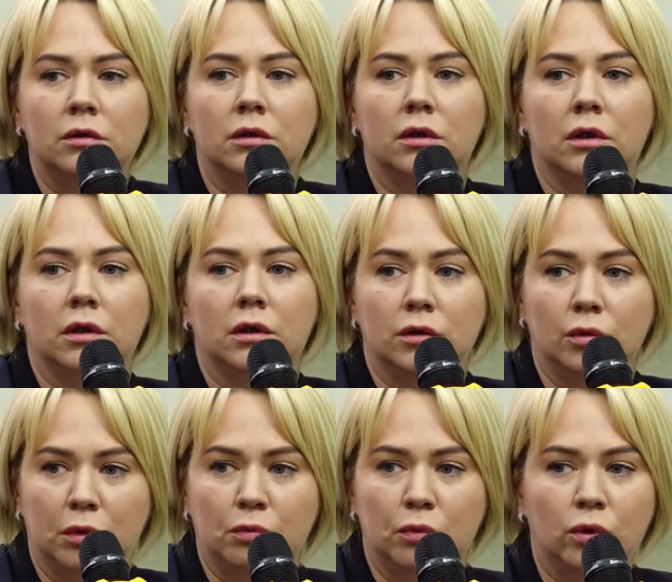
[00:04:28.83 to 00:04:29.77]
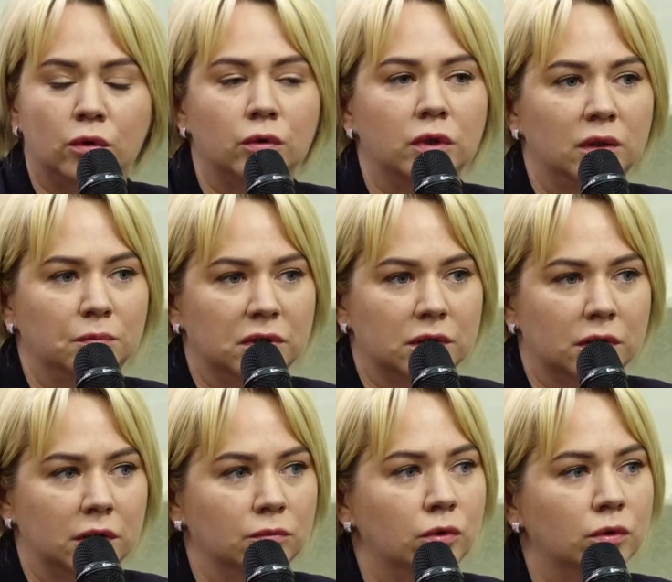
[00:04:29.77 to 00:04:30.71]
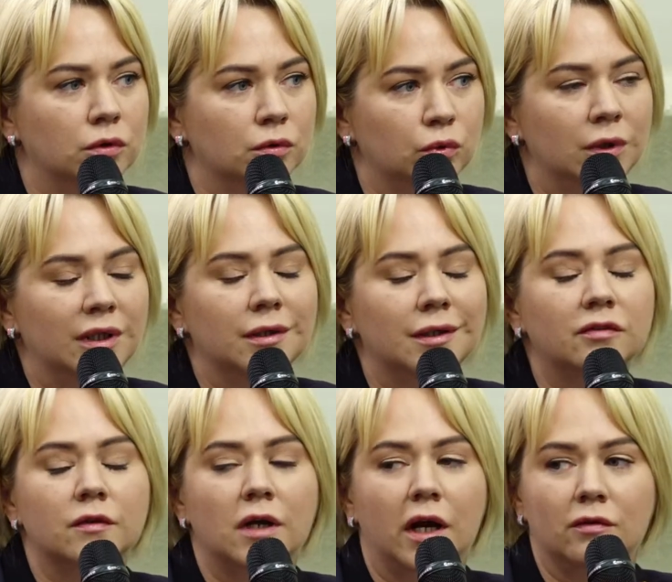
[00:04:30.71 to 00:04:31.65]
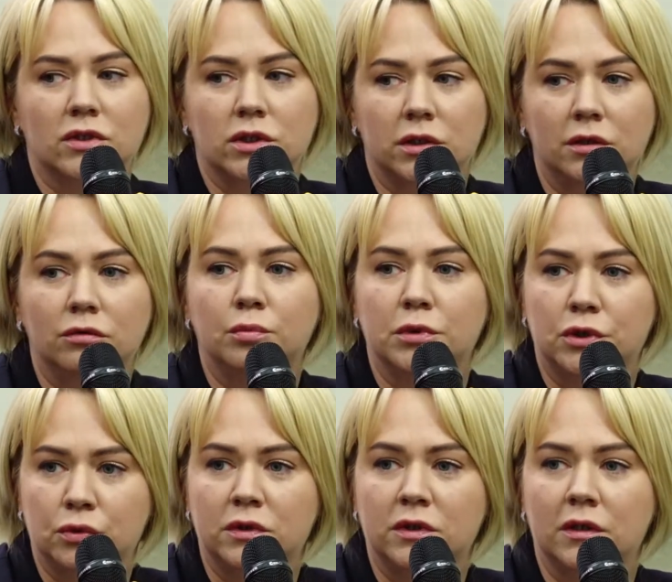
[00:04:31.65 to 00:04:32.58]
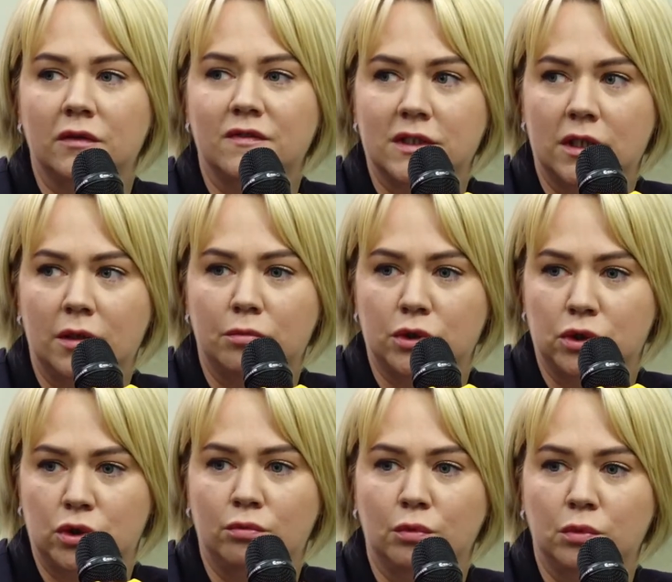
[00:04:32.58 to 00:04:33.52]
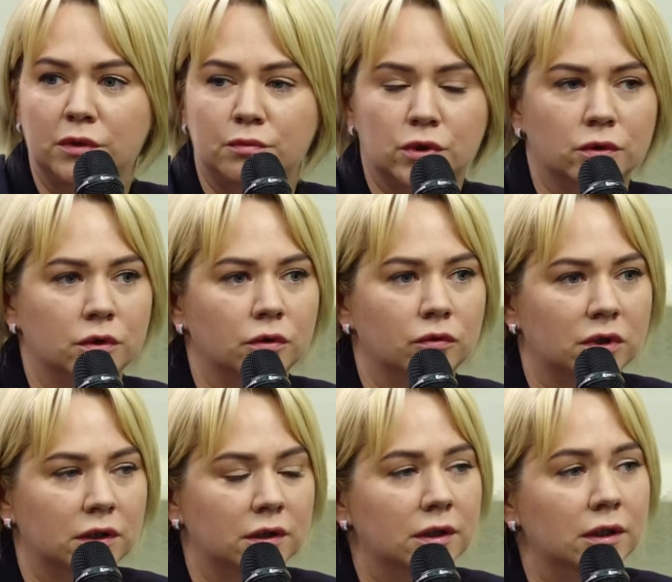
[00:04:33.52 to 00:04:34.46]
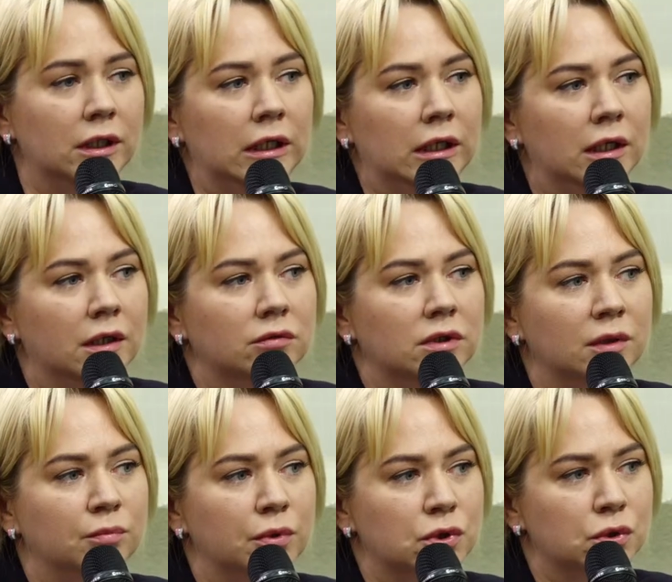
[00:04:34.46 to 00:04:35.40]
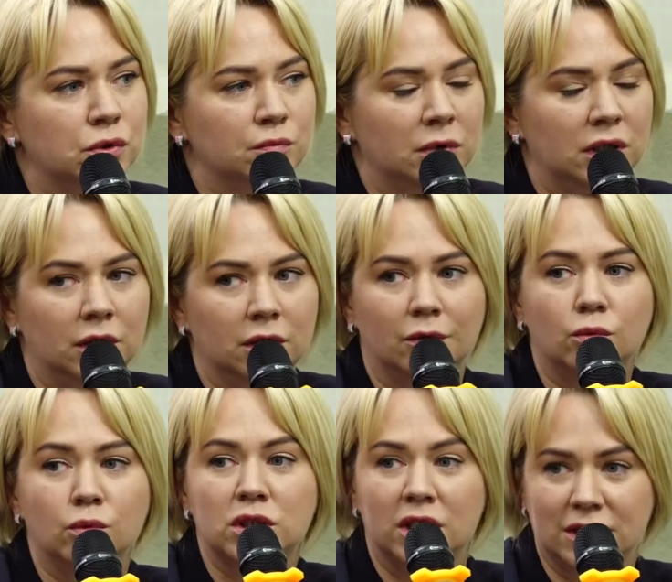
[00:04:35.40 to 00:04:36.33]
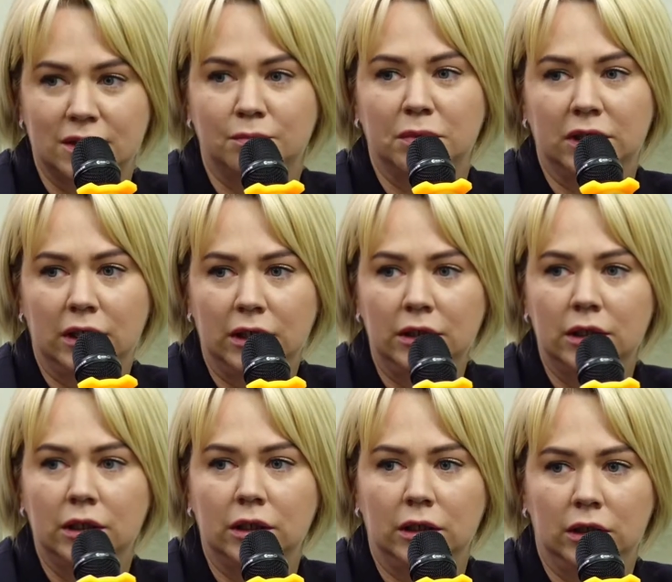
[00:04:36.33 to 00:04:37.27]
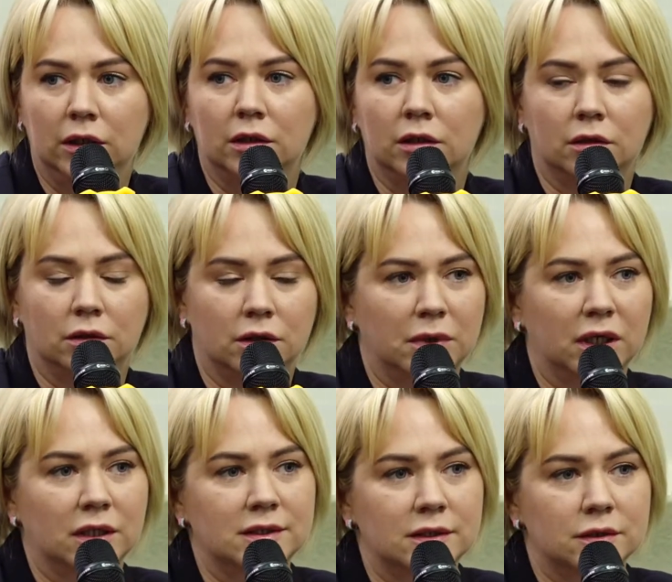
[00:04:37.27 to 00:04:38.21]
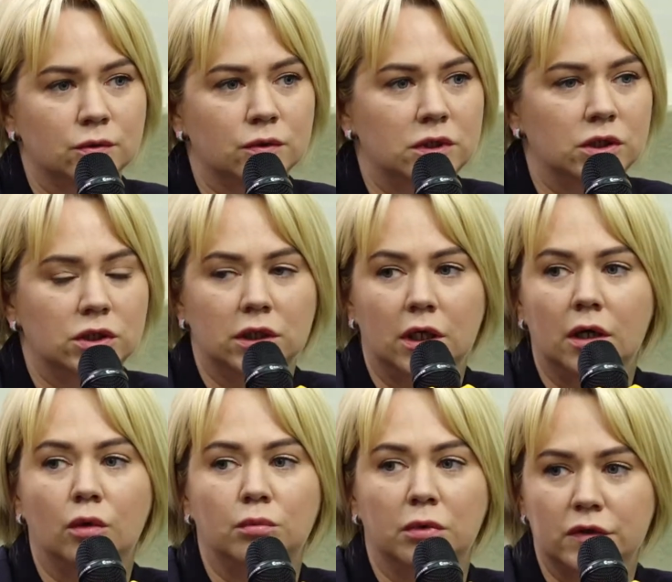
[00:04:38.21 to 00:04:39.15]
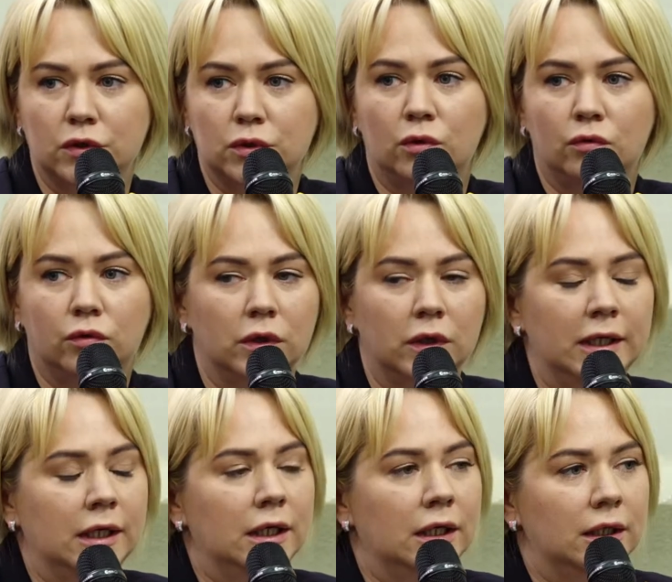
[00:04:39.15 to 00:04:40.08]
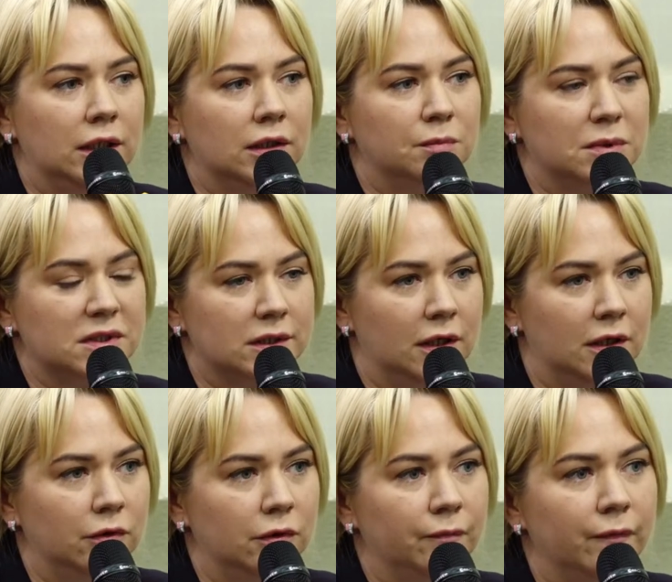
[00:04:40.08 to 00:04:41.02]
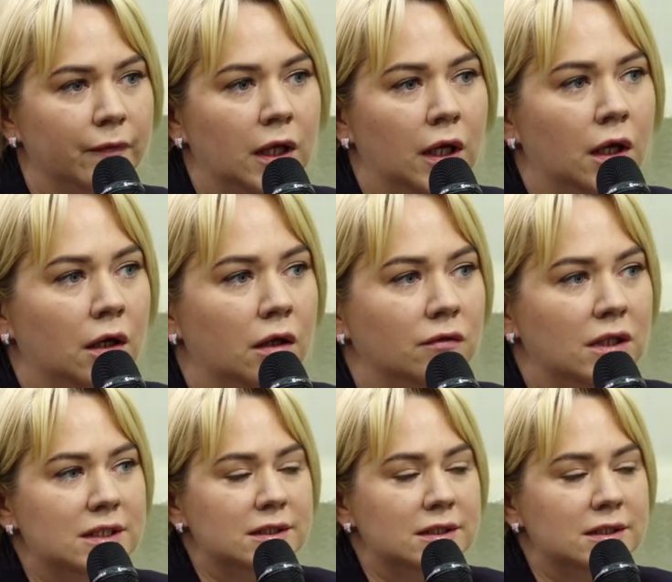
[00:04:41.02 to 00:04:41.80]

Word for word: that uh, those centers support them daily. So for them, it's very important to hear what we will be talking about. They write questions to me, and in the end of our session, I uh, will ask them.